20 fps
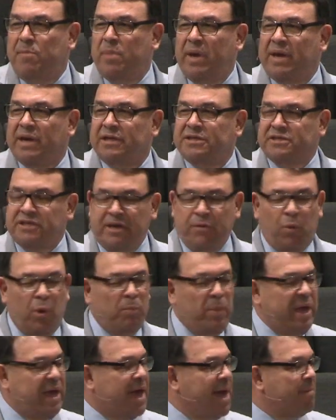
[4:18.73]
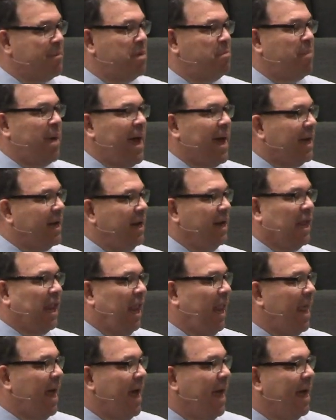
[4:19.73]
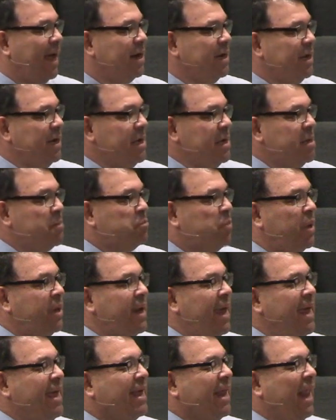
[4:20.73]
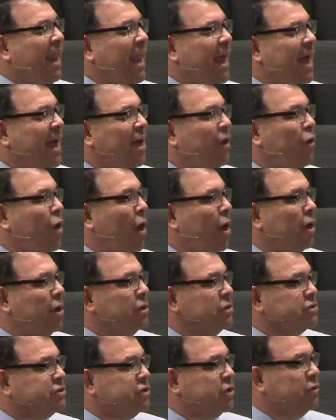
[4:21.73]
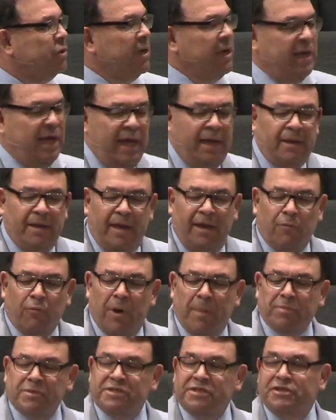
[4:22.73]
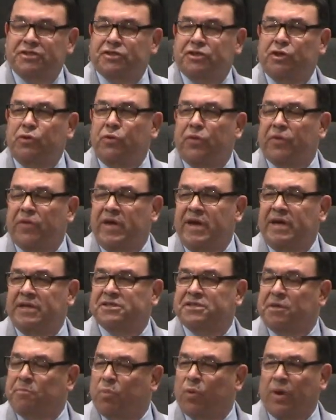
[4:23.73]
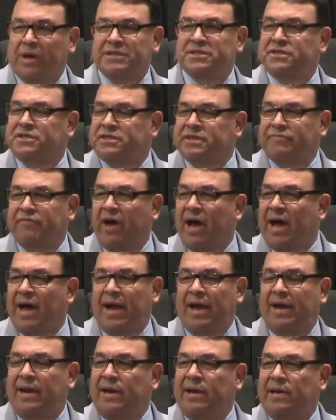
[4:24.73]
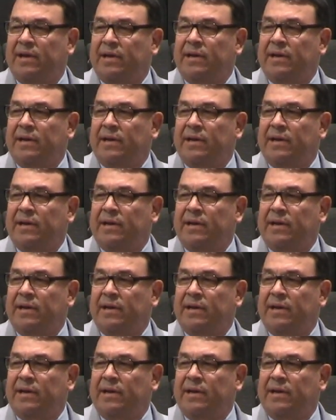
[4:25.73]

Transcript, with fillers: Because he will be coming back in a cloud. But a cloud also, it represents 2 things, the presence of God,